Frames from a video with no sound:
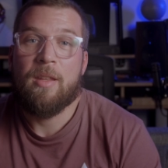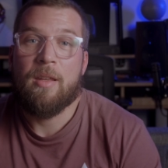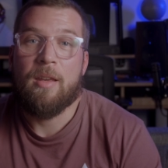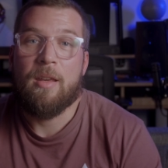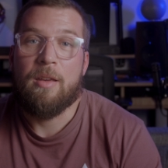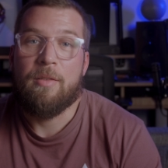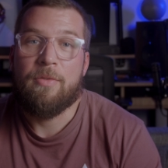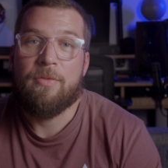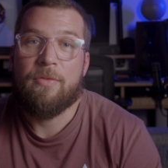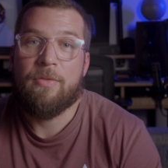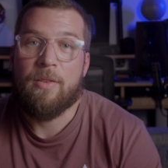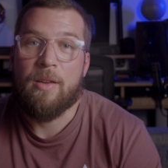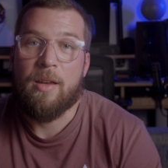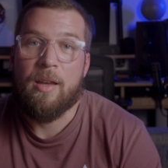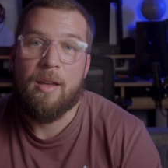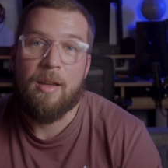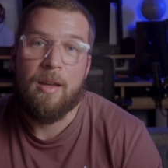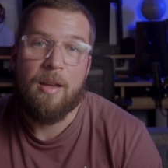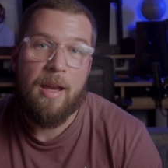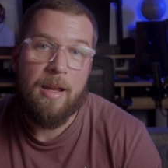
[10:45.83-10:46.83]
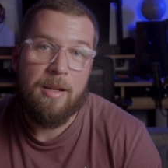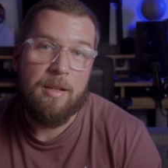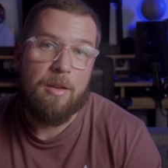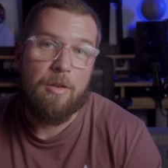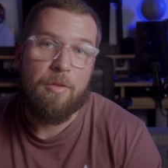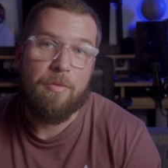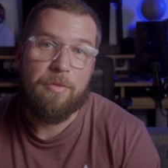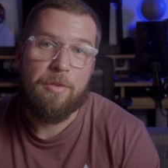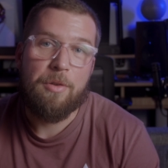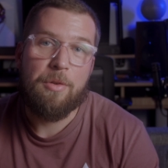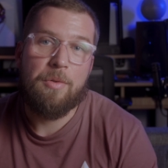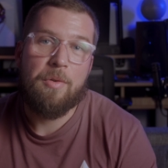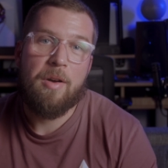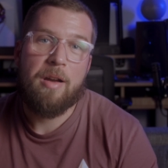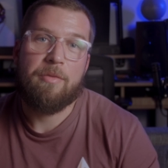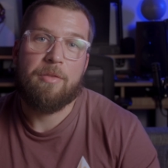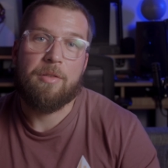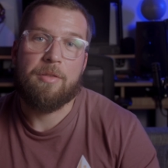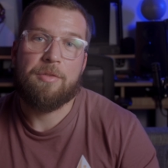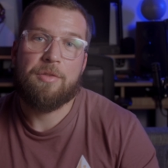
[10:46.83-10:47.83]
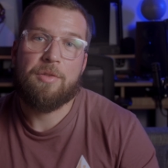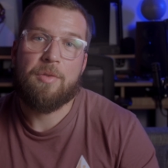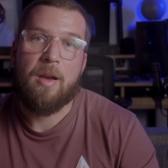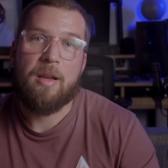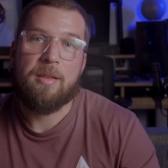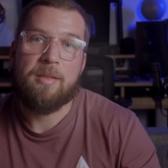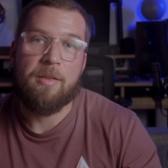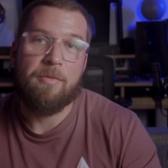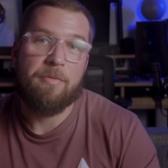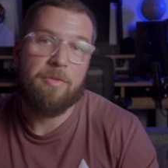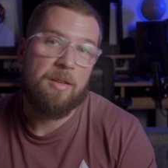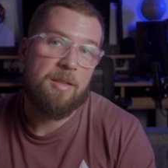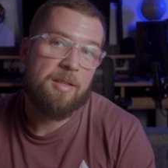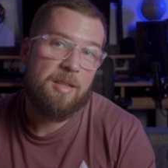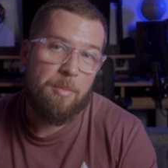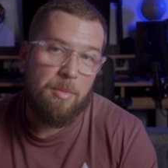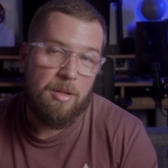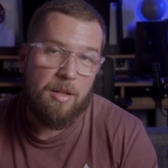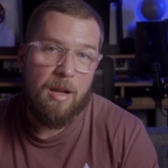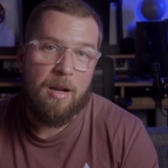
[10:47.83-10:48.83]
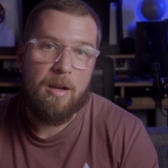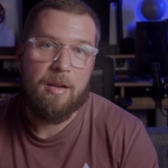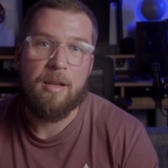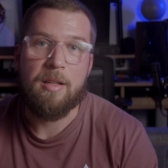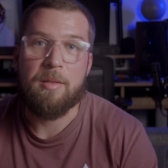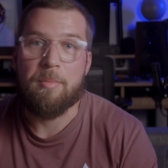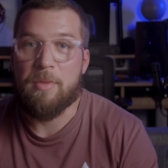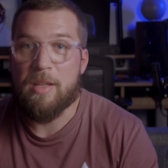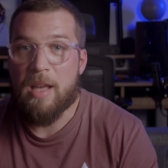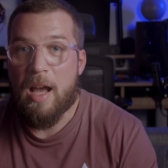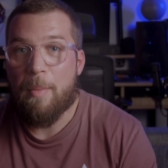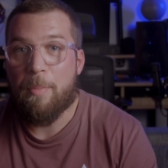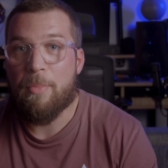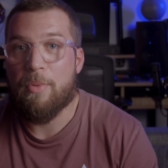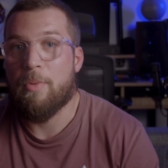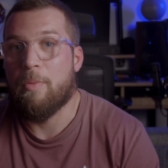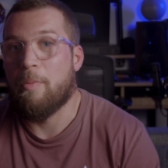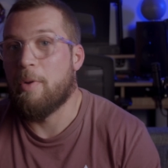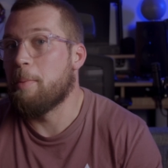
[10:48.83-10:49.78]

If uh, any of you ever try something similar, hit me up.